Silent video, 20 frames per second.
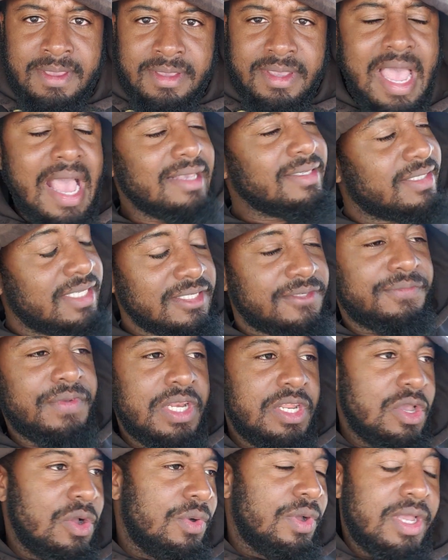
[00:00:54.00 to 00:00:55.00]
Guys, this
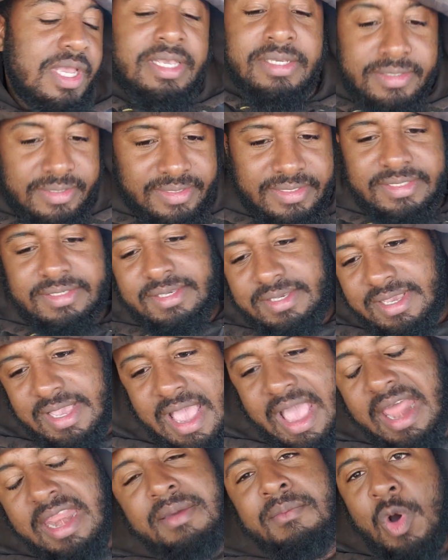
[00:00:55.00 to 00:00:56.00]
video is
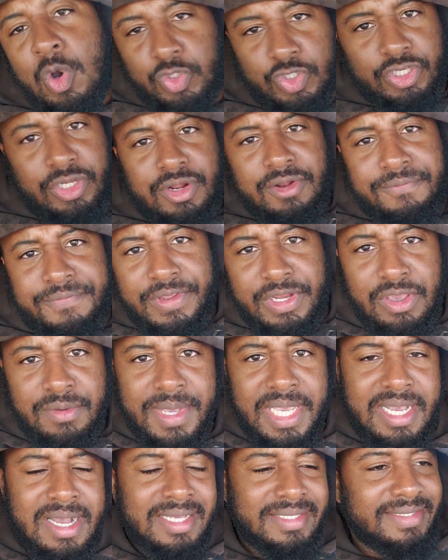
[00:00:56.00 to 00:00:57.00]
an emotional video
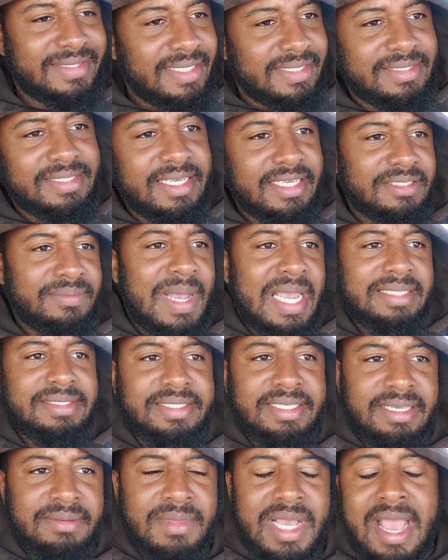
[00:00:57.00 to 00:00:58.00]
because City is my
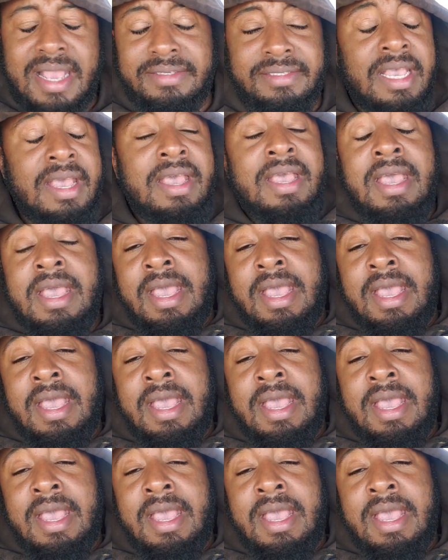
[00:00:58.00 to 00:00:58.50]
team, guys.